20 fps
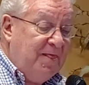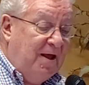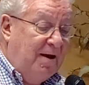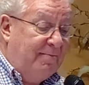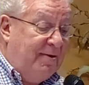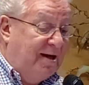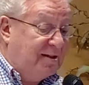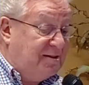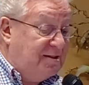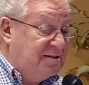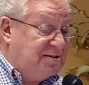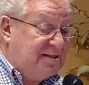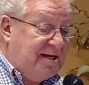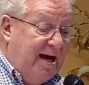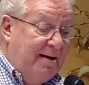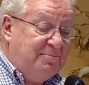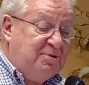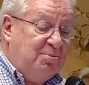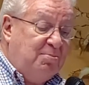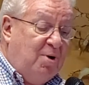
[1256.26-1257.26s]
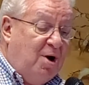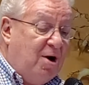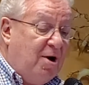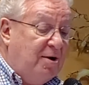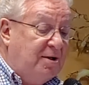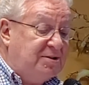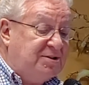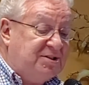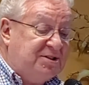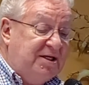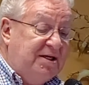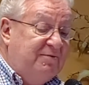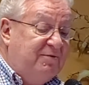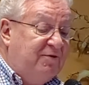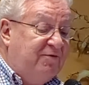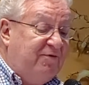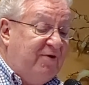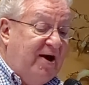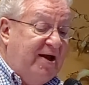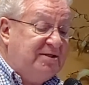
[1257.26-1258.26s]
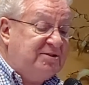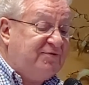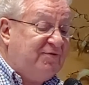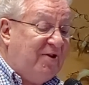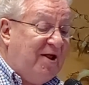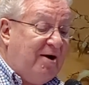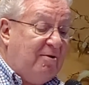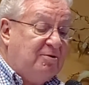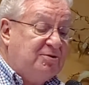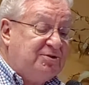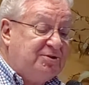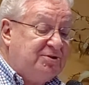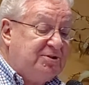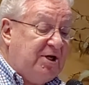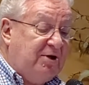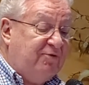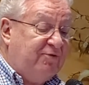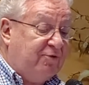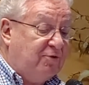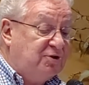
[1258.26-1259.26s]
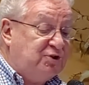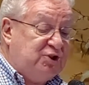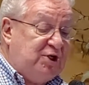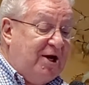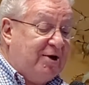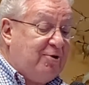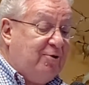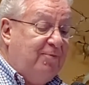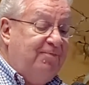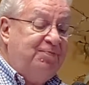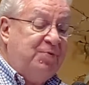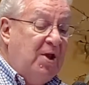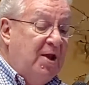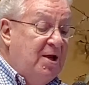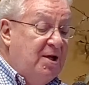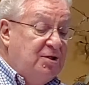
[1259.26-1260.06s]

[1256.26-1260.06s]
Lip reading: About this time tomorrow, a seah of the finest flour will sell for a shekel,